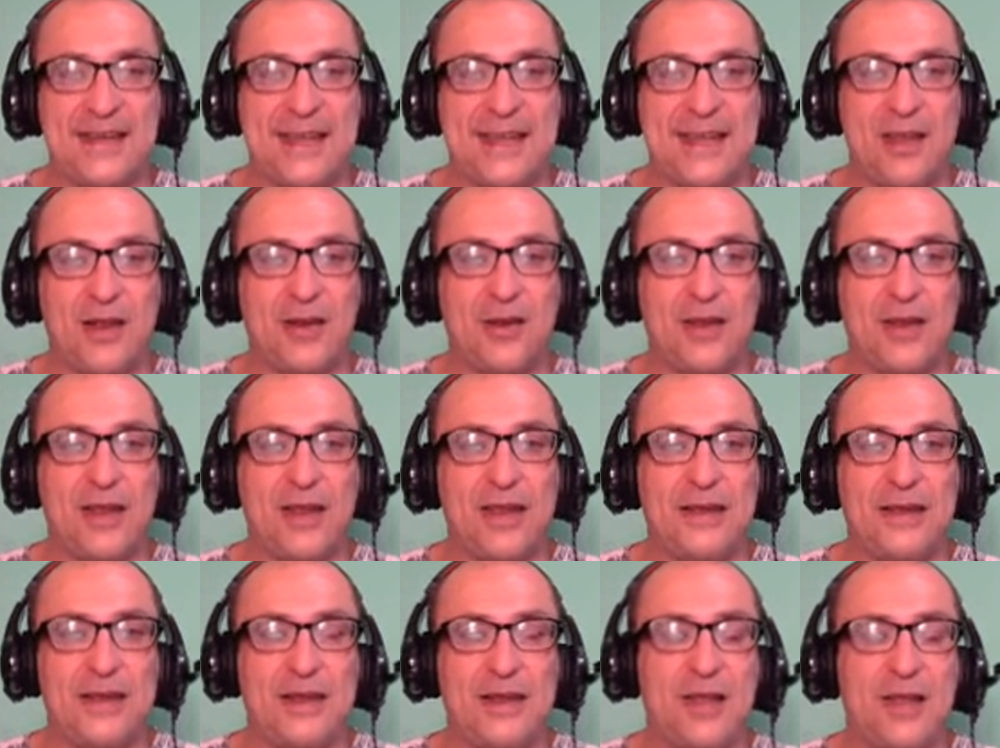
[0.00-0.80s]
here
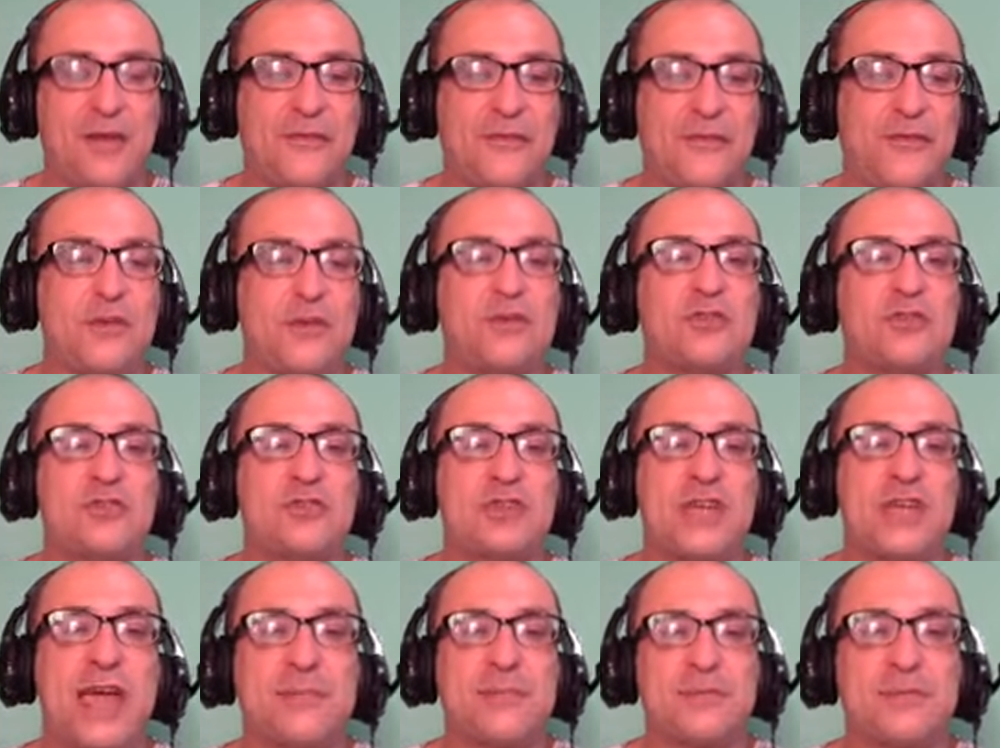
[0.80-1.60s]
in future
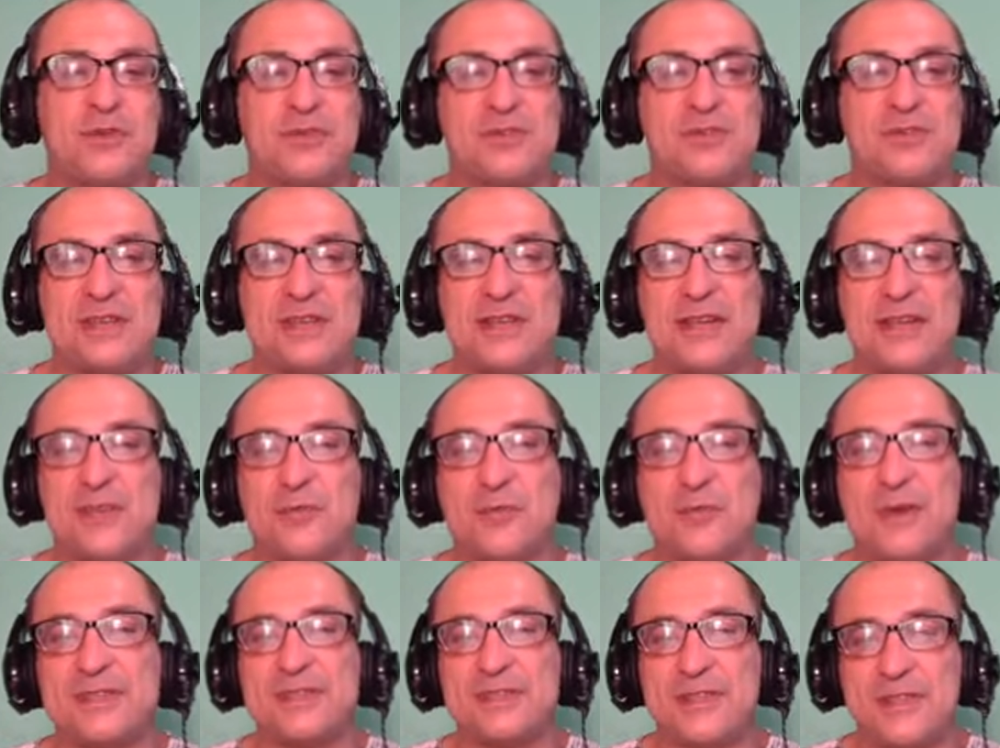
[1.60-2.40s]
chapters and in the
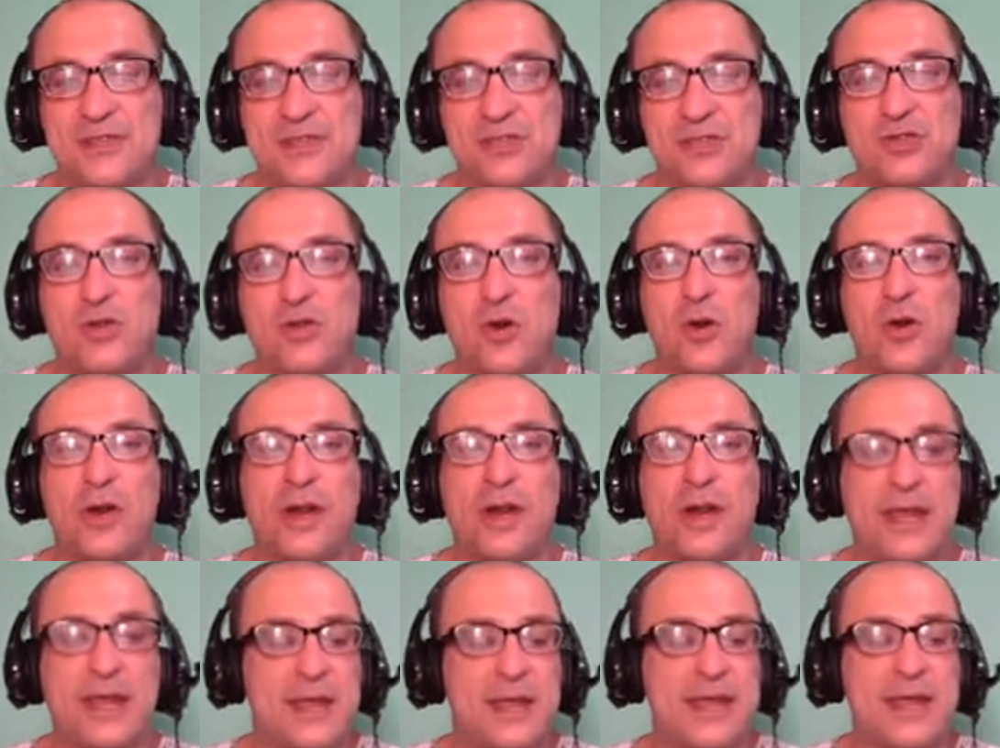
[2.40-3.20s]
rest of this
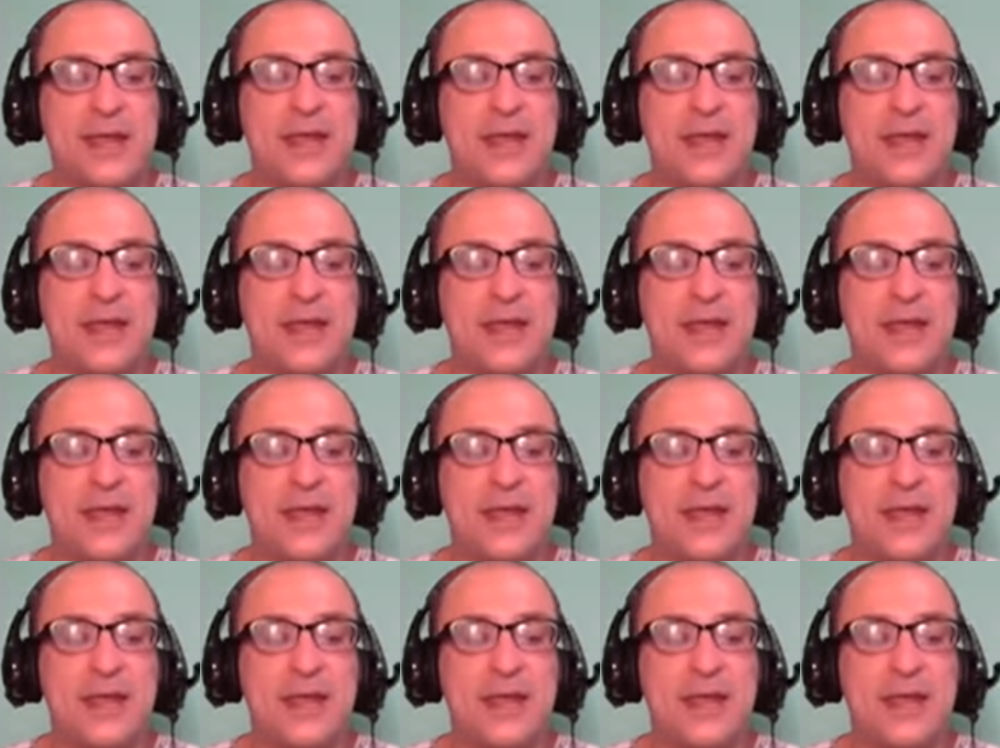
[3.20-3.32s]
story